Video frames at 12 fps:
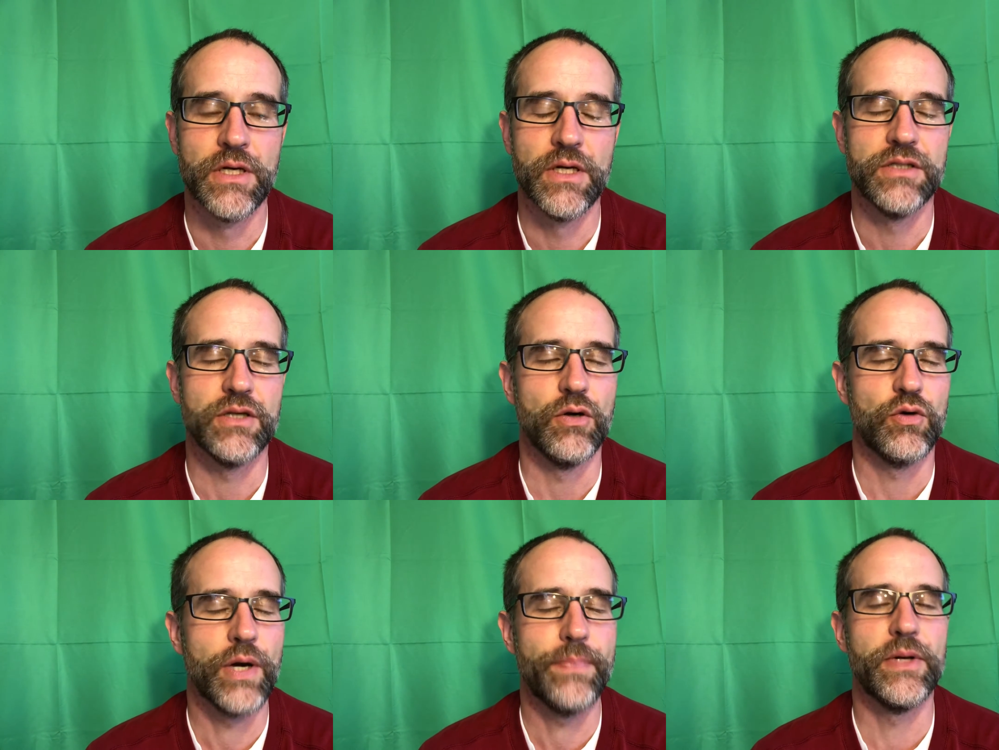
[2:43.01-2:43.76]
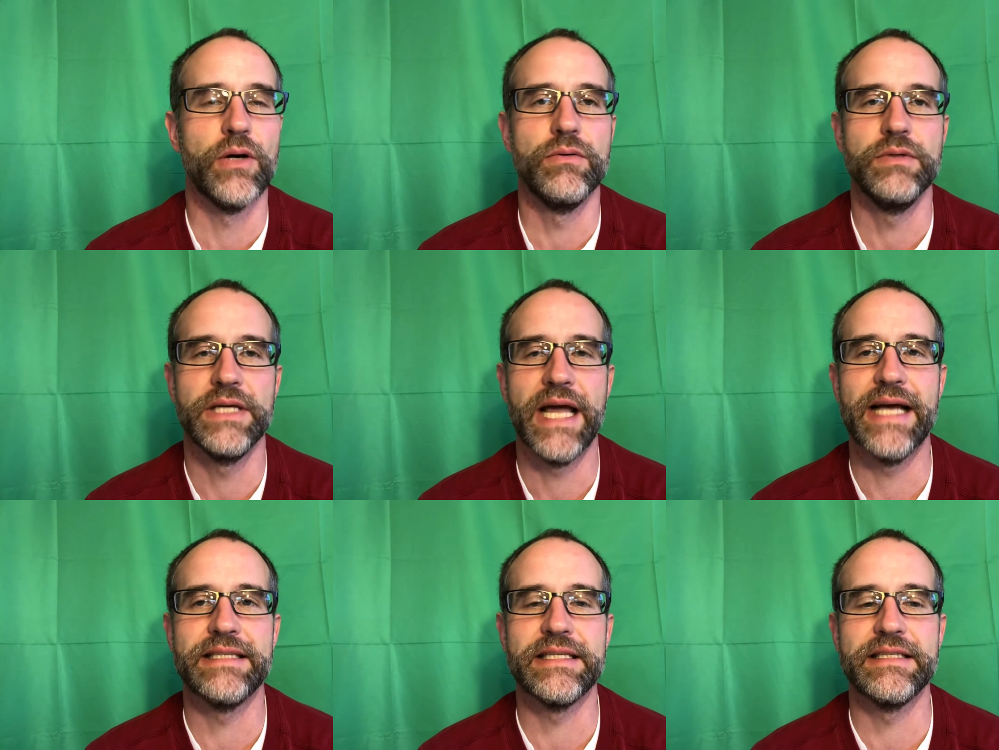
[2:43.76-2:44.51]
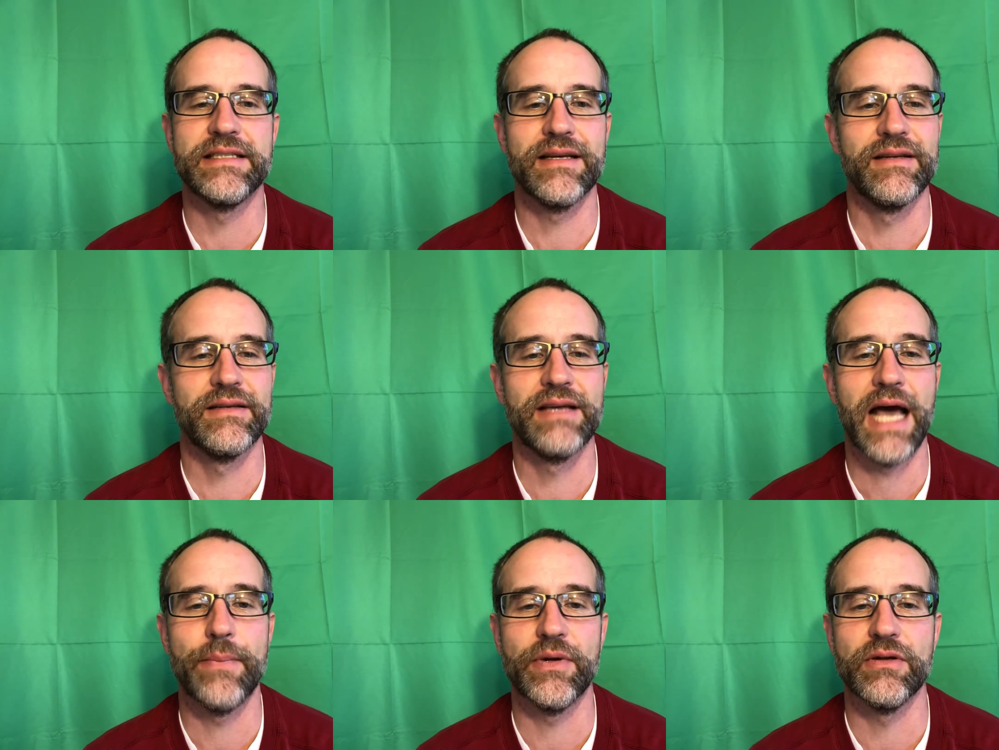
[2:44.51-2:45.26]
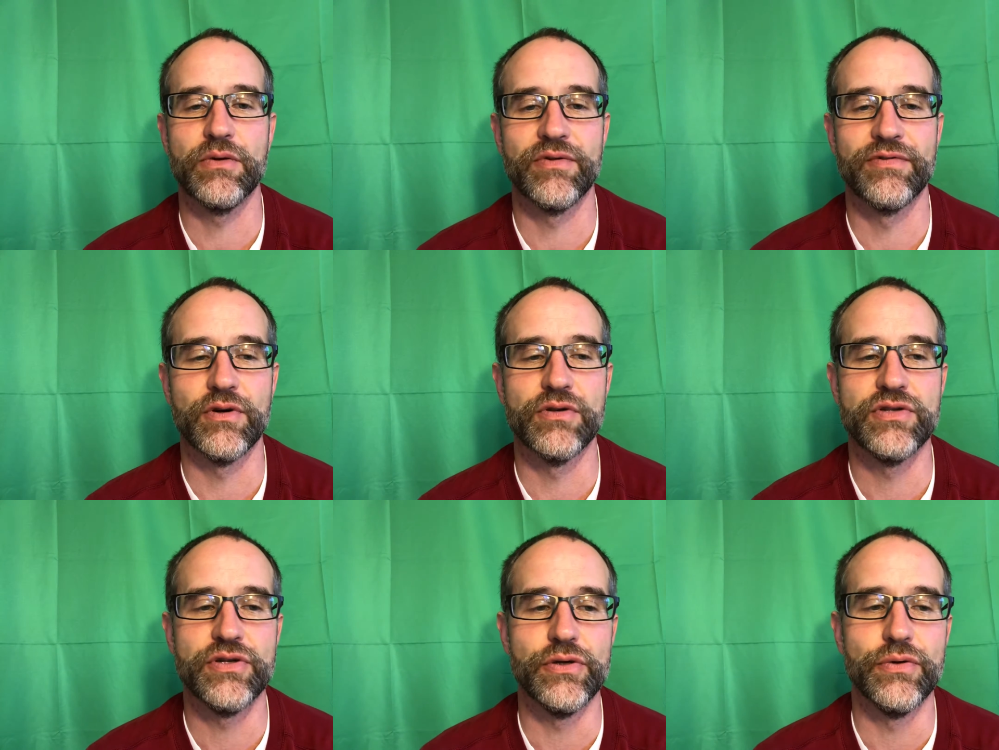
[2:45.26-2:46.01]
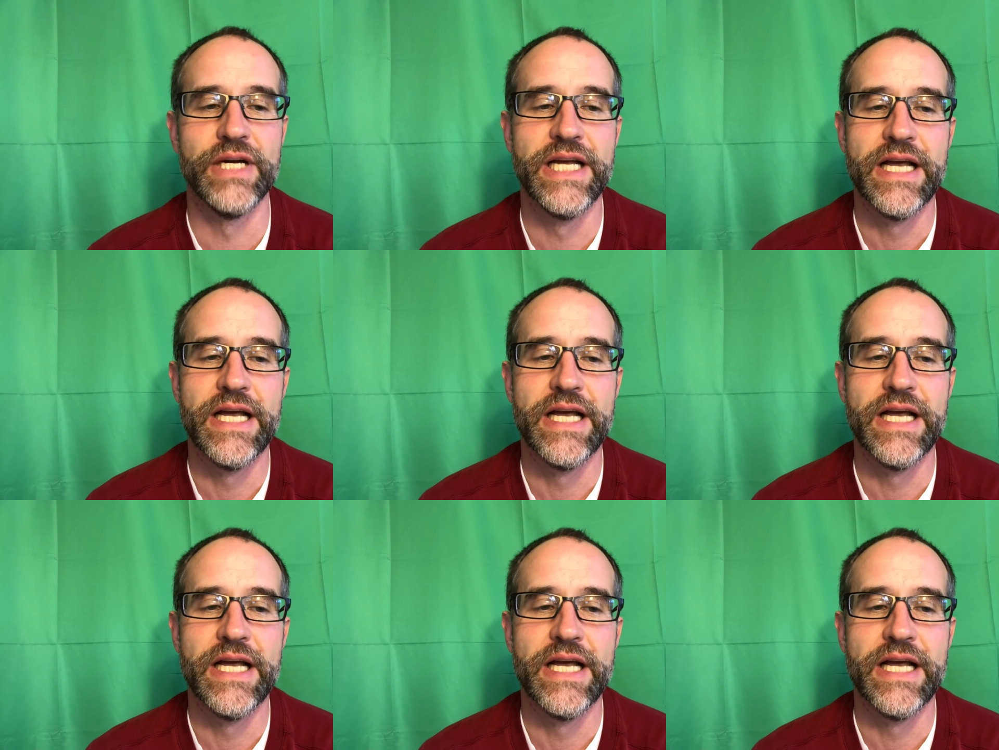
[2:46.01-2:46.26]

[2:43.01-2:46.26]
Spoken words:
So crypto, as it's commonly referred to,